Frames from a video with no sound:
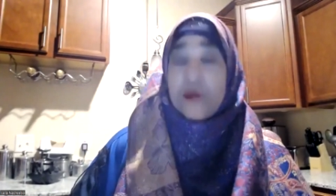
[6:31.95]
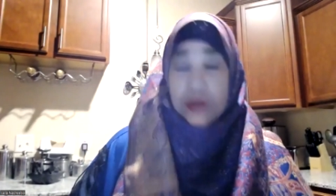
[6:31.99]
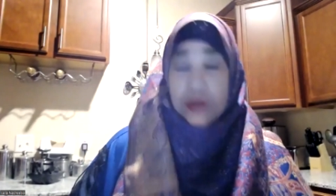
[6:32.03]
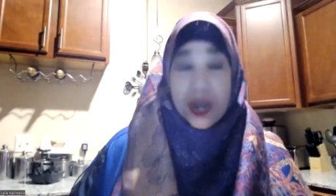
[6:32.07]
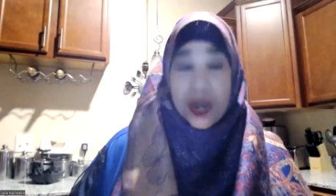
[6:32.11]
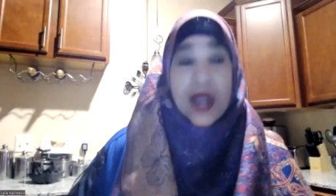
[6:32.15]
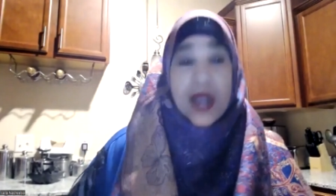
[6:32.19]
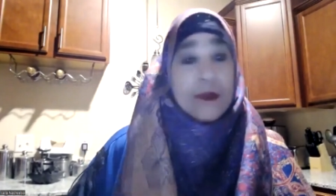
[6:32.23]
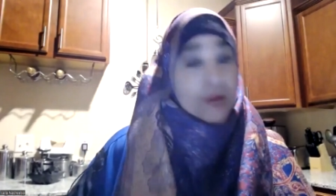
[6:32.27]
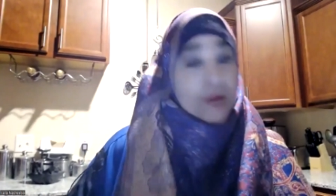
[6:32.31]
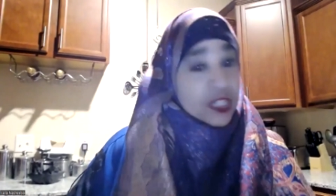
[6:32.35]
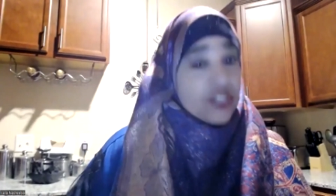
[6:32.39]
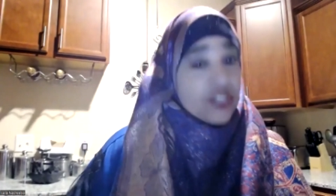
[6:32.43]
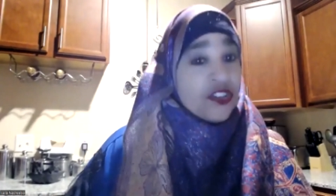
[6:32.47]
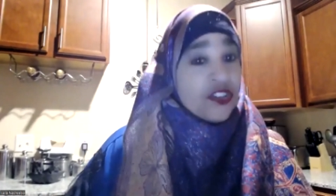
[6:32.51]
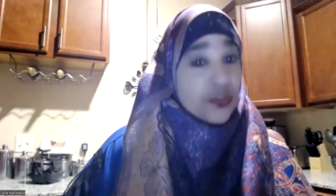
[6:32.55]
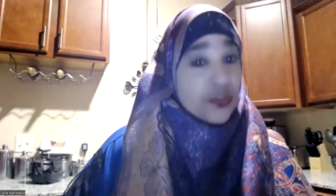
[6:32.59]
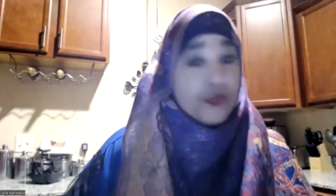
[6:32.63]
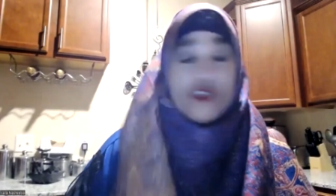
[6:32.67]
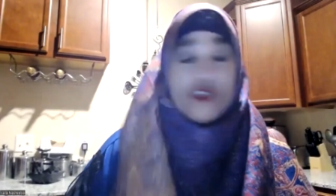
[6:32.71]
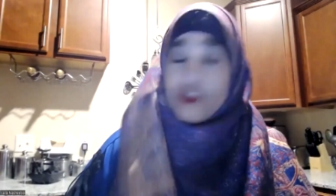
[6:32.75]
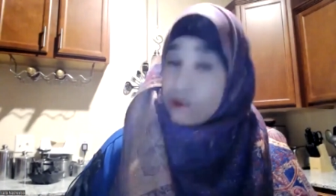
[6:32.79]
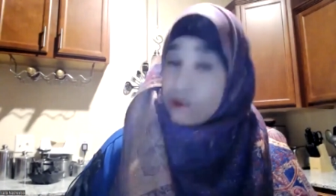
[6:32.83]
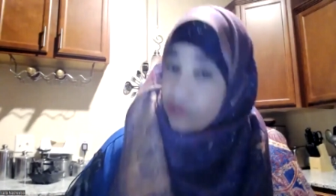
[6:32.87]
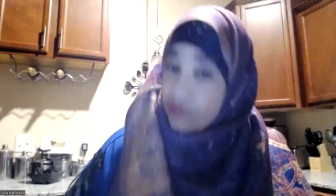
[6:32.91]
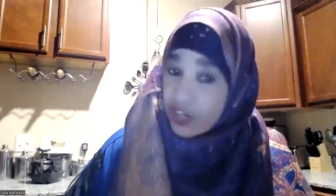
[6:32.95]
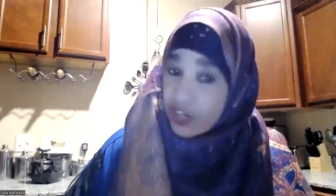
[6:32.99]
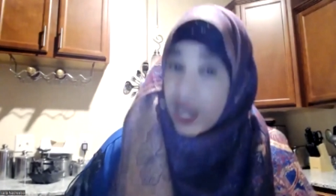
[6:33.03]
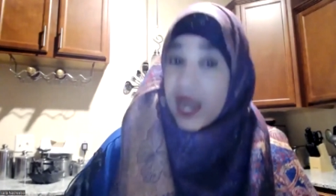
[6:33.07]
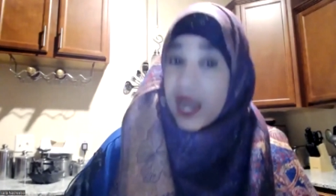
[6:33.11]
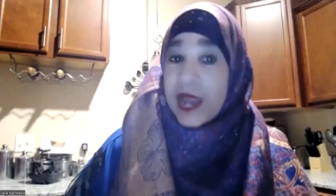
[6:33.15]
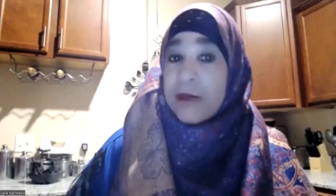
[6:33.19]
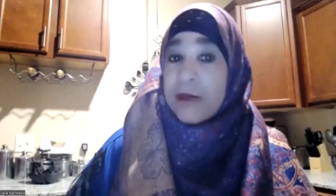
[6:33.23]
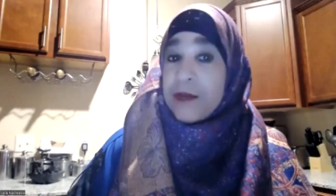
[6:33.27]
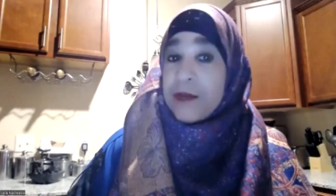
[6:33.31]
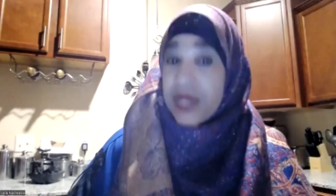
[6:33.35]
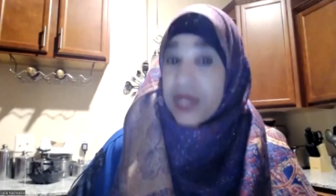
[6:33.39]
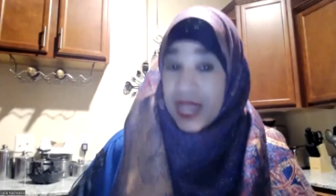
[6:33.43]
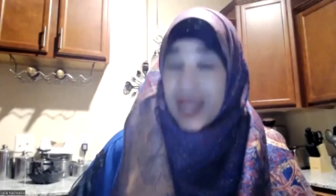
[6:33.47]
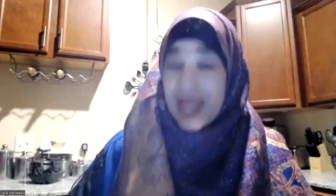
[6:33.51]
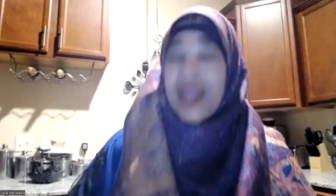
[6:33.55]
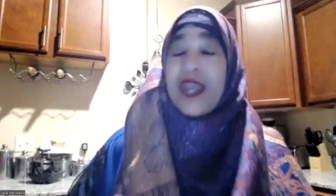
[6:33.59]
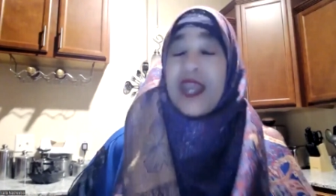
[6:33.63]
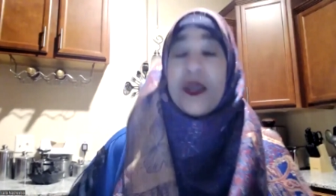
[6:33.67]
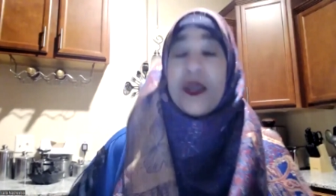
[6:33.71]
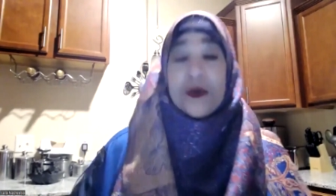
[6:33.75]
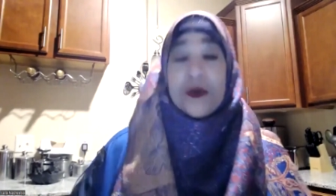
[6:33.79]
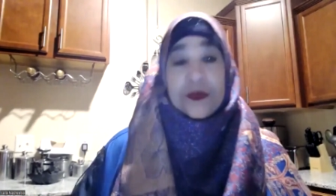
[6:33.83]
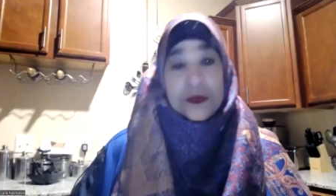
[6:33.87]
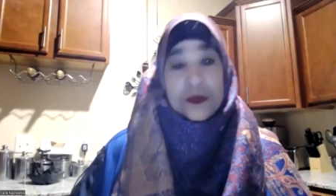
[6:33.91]
probably do some time in
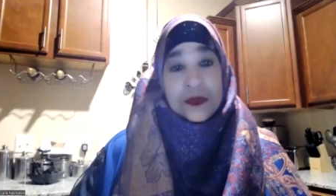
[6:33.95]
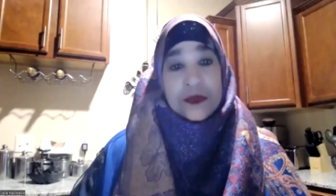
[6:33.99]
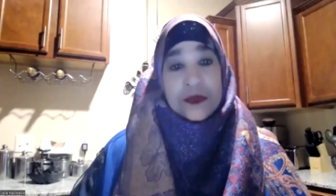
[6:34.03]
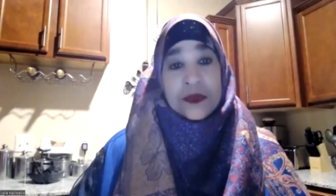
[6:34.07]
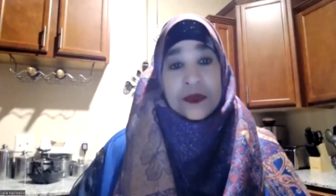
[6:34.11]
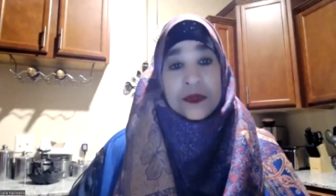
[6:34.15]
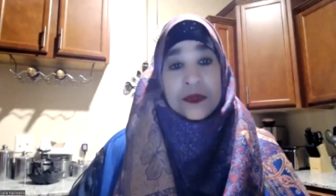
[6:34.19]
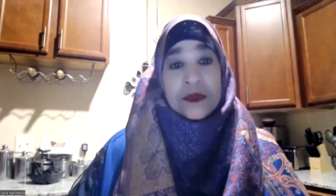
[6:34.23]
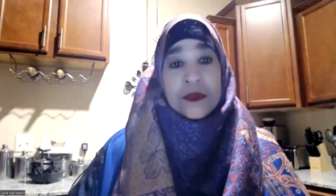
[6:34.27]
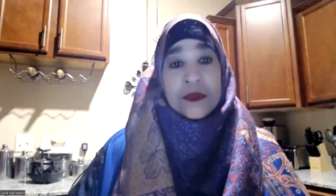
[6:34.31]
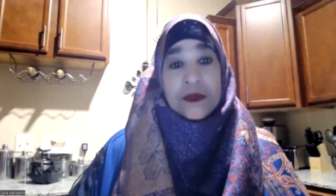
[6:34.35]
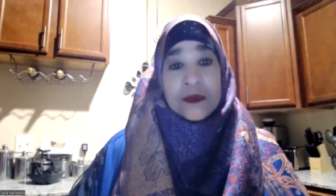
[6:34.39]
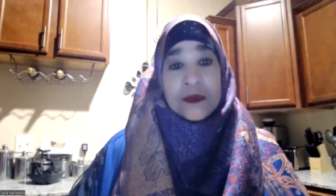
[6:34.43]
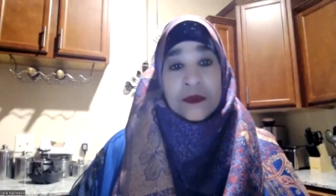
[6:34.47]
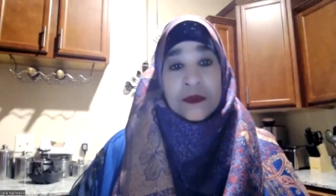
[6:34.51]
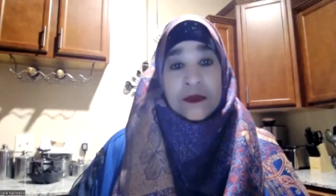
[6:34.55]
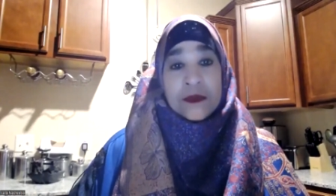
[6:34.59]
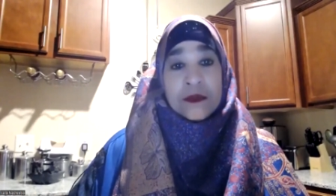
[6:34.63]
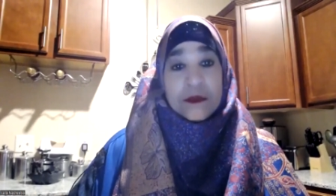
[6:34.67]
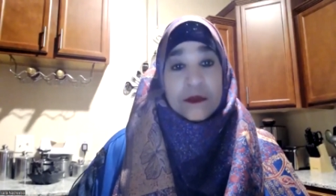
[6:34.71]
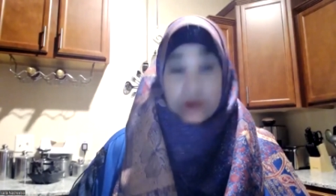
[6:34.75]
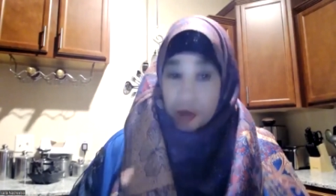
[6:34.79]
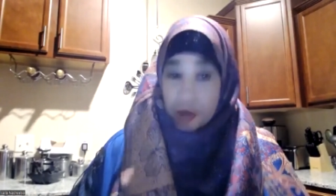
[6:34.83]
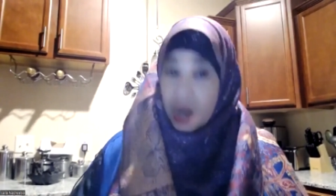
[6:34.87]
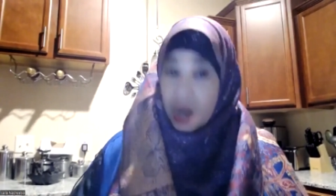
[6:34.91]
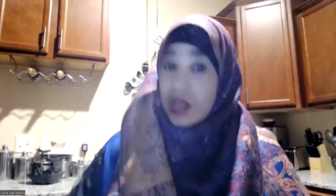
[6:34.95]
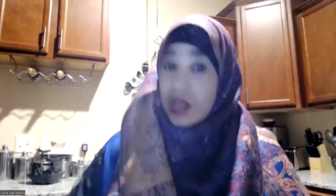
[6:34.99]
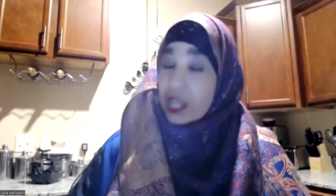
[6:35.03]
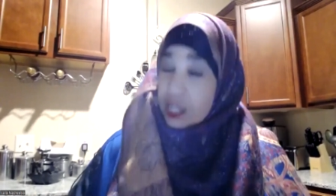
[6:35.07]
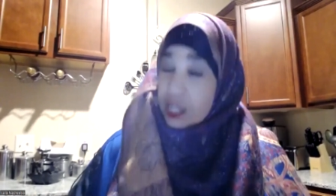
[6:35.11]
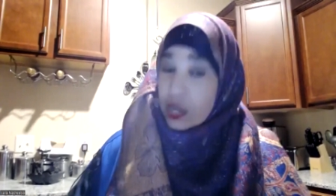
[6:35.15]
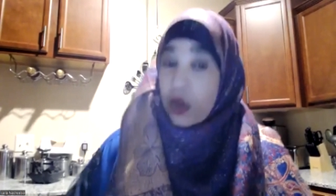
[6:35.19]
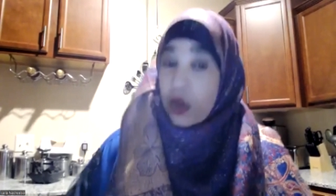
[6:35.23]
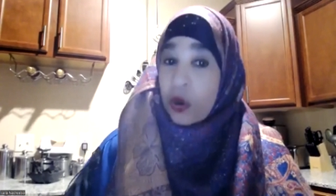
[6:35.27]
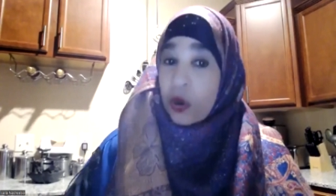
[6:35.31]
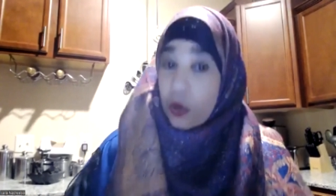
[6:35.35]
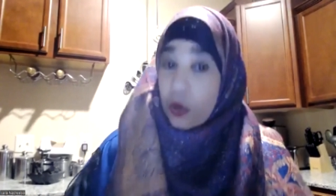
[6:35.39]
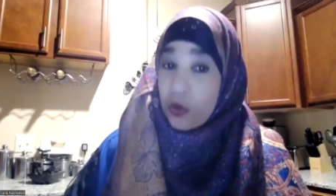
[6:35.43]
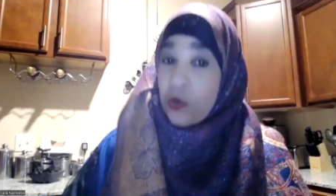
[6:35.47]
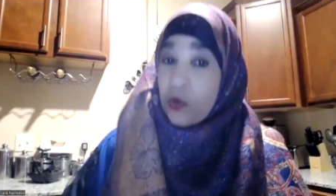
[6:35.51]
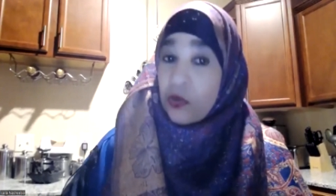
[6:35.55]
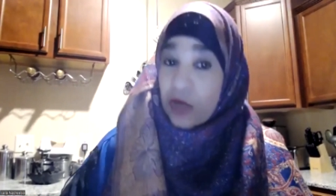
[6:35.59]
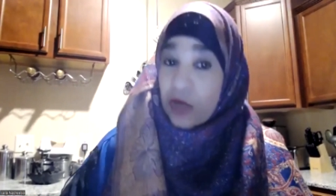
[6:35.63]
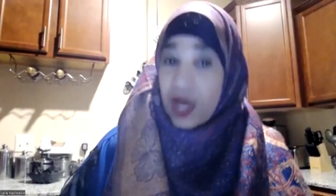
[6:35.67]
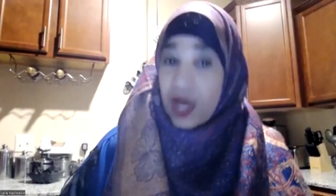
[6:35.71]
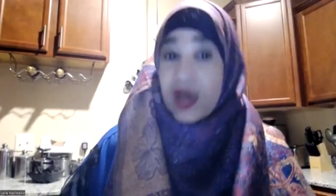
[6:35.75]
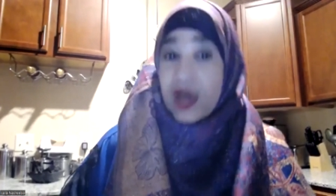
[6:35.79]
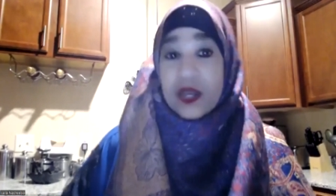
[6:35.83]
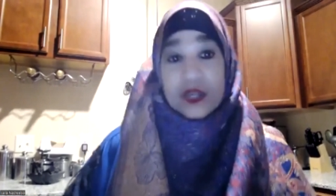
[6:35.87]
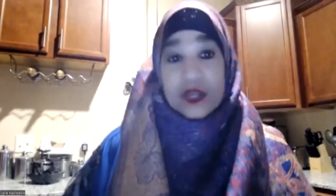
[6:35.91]
hell, probably a whole
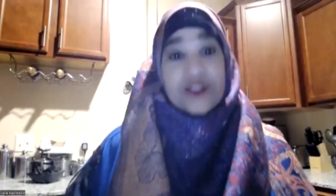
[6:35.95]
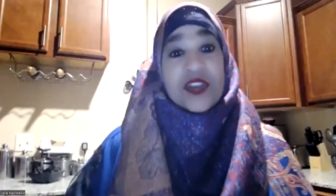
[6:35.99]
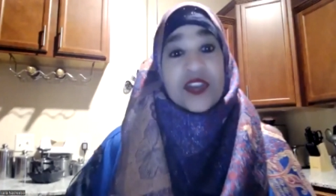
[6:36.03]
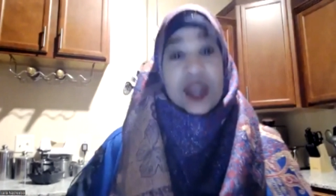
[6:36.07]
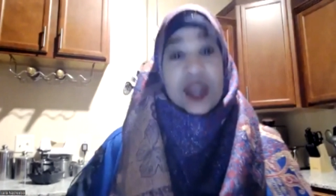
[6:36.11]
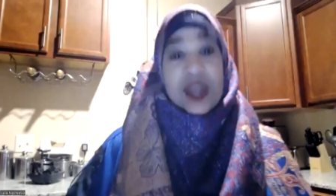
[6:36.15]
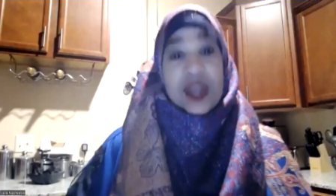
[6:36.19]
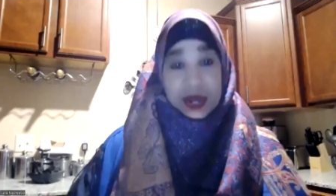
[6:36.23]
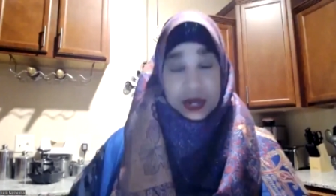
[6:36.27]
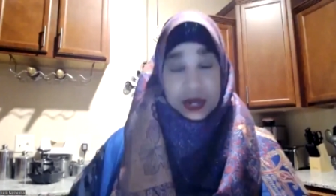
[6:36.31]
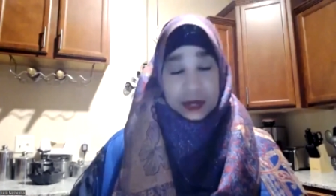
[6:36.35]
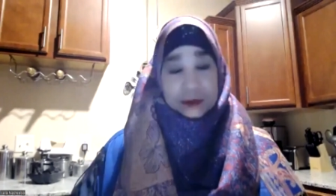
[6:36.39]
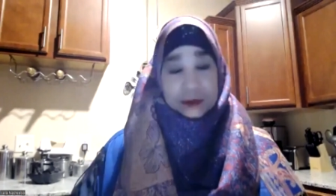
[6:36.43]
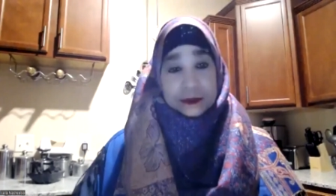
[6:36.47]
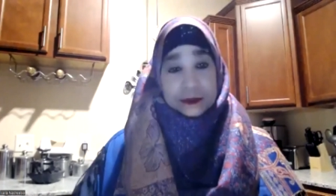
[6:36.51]
lot of time.